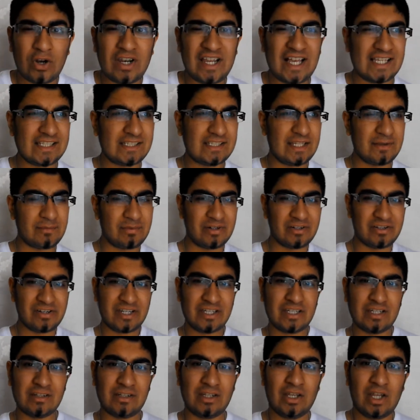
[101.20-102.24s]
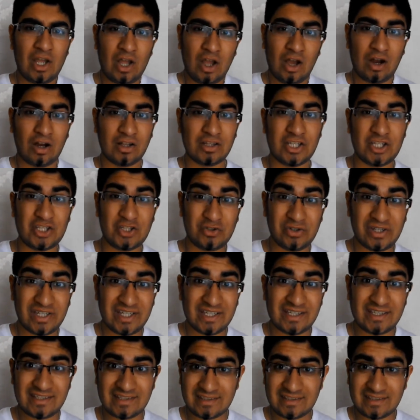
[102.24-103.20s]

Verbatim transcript: as they paraded on the streets.